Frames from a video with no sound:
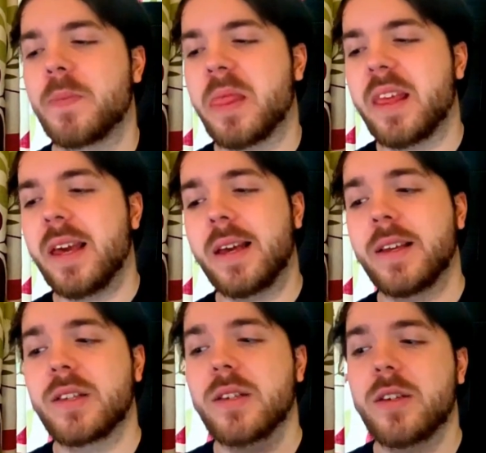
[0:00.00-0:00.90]
It
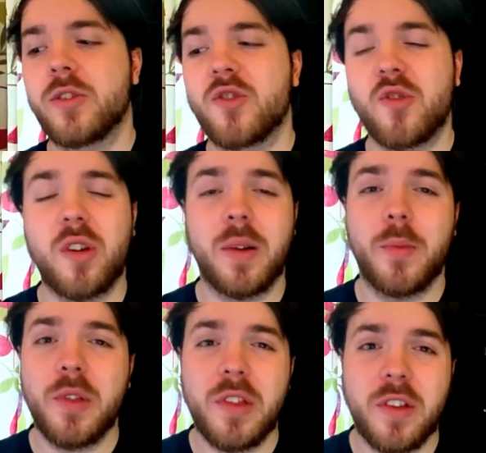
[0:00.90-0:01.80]
is a total a
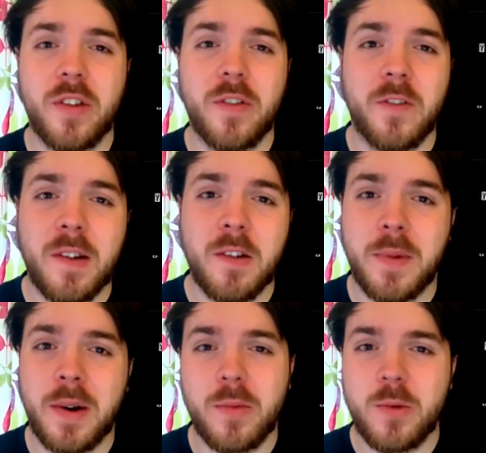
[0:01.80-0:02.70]
month of around
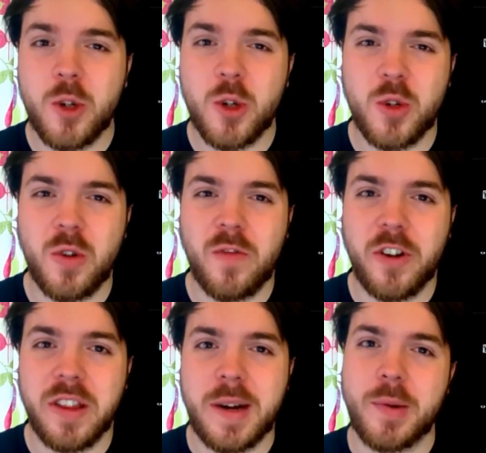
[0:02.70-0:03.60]
about just over
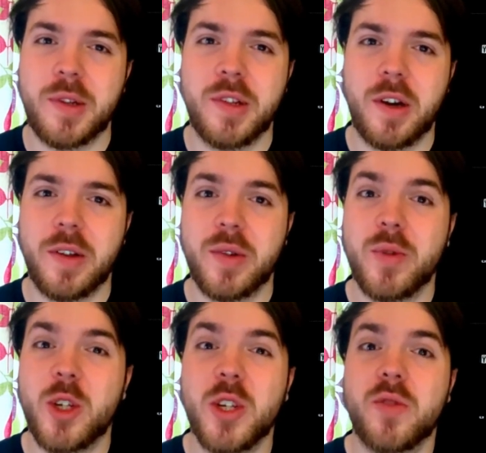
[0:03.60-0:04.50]
$1,000,
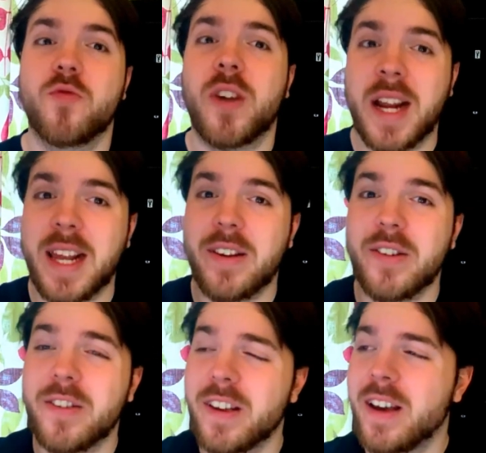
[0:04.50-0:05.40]
which is really
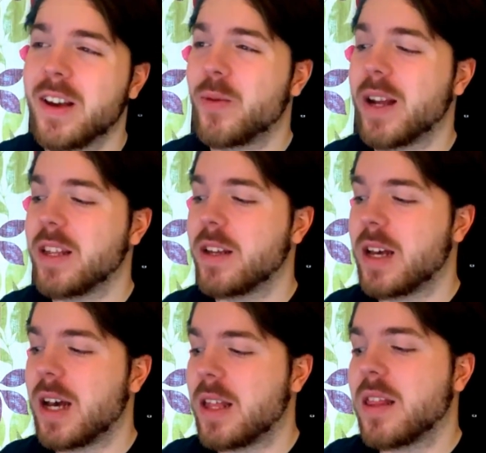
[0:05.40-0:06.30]
good when
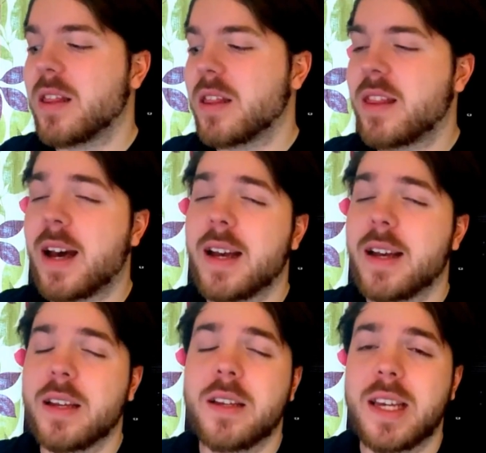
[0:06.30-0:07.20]
that
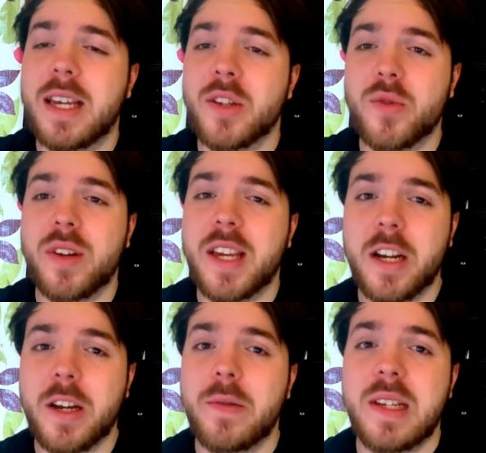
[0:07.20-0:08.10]
is only
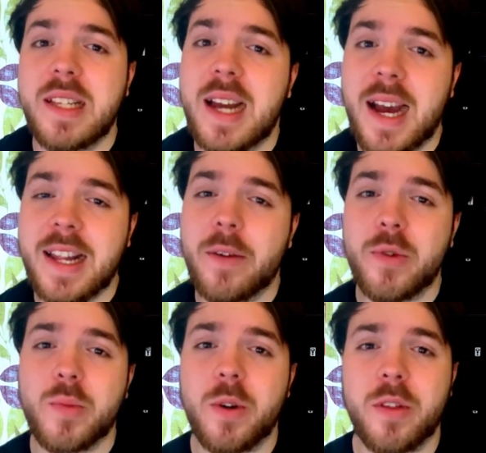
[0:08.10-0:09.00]
including 9
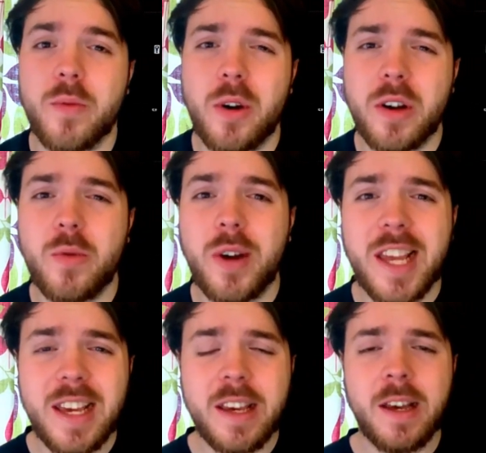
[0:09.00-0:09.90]
hours worth of work a week.